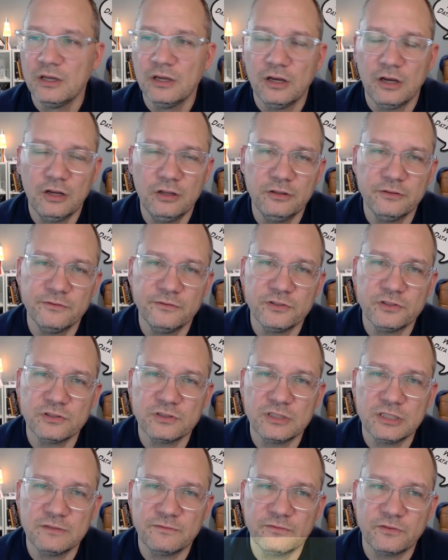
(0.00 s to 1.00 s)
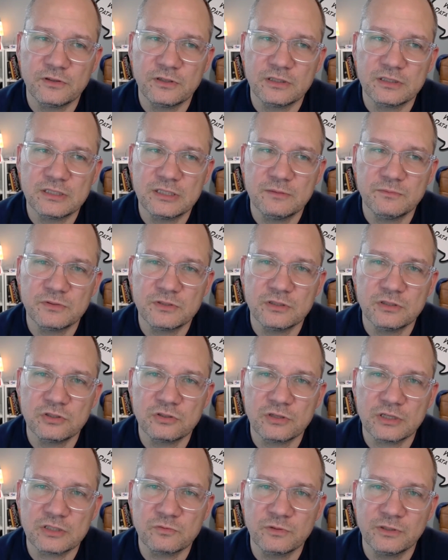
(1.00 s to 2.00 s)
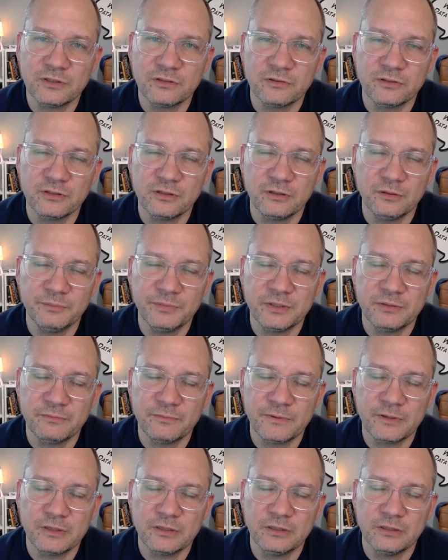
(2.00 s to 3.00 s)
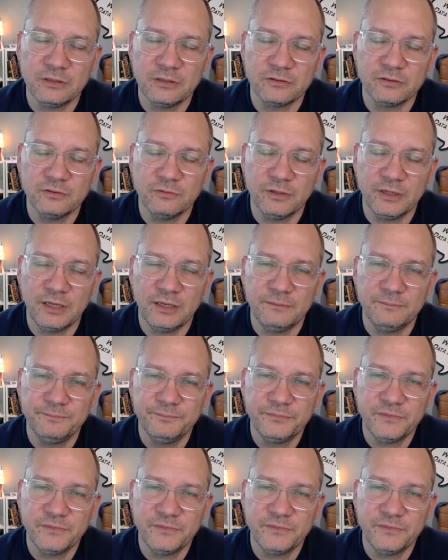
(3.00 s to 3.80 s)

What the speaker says: all of those different tips and tricks we learn a little bit along the way.